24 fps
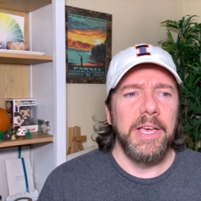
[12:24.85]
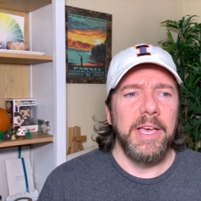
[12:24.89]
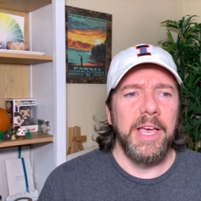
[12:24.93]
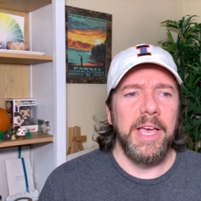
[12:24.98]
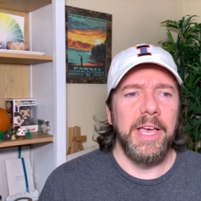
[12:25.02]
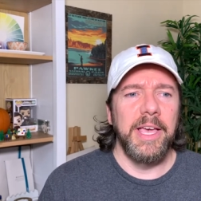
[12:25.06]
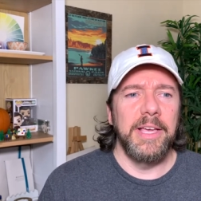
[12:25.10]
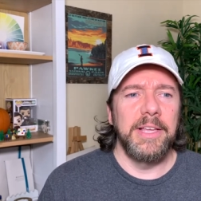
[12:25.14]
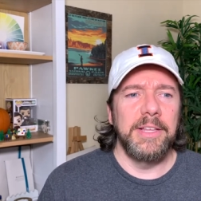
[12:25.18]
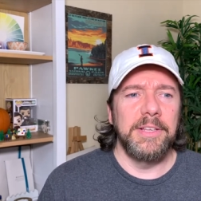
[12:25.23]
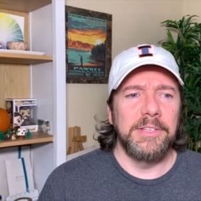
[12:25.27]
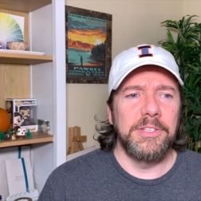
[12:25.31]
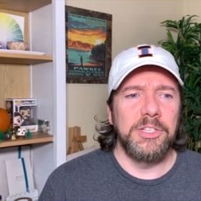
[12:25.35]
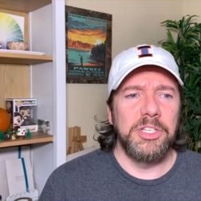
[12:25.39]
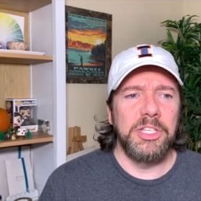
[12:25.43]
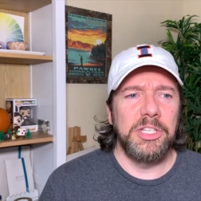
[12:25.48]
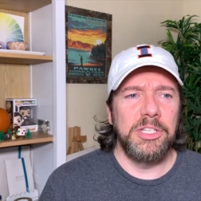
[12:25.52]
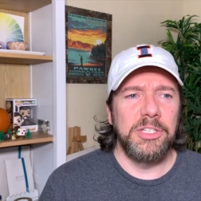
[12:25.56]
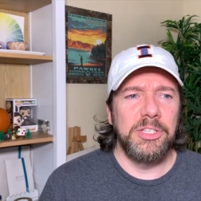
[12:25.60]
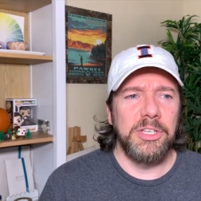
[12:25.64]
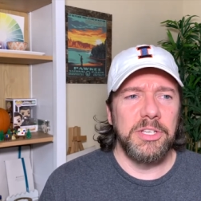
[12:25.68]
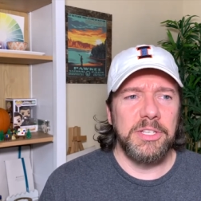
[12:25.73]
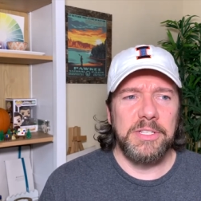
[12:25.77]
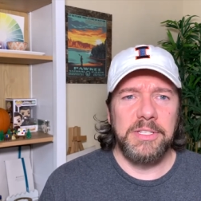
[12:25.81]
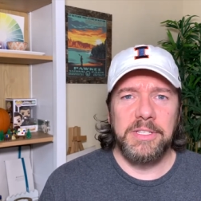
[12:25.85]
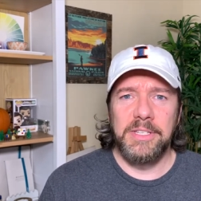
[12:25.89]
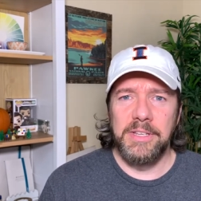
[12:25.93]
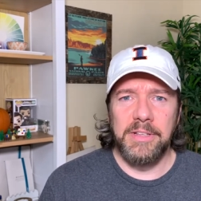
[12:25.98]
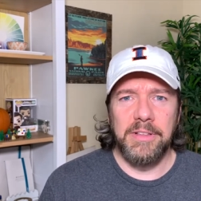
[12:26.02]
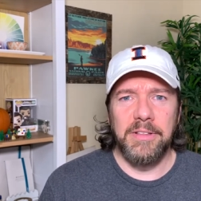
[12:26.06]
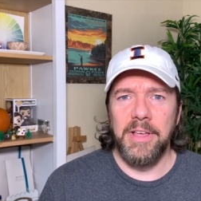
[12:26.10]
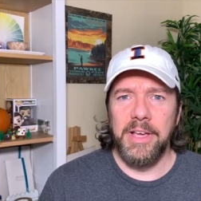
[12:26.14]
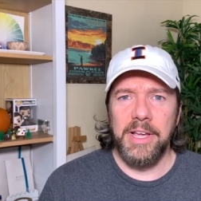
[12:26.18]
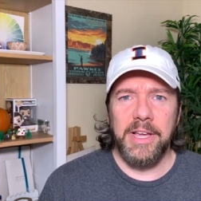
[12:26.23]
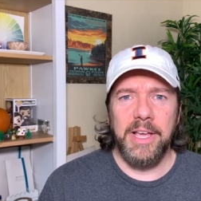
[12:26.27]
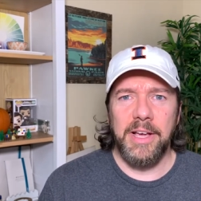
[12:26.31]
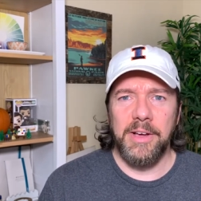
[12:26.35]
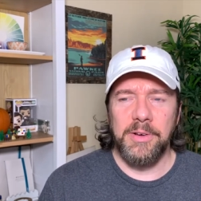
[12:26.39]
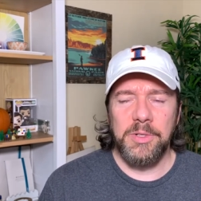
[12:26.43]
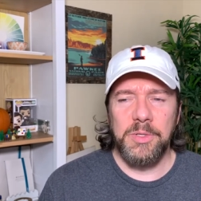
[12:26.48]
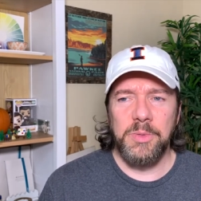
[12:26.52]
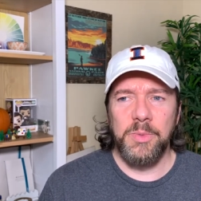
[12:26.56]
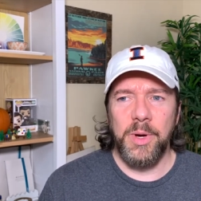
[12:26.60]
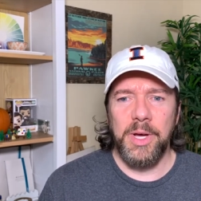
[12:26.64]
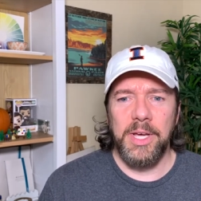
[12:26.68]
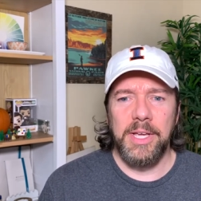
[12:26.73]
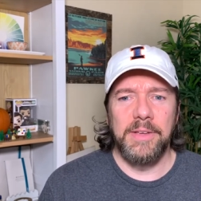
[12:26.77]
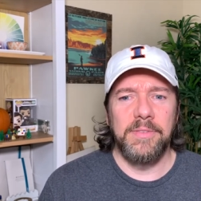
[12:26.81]
And she just didn't like
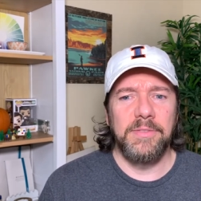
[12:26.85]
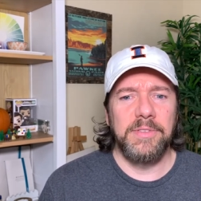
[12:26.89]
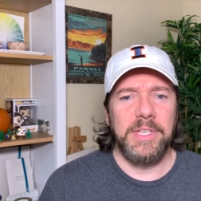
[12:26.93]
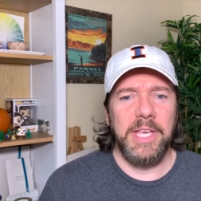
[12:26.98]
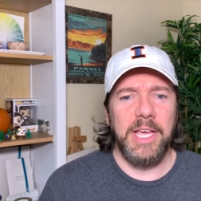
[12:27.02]
housewives.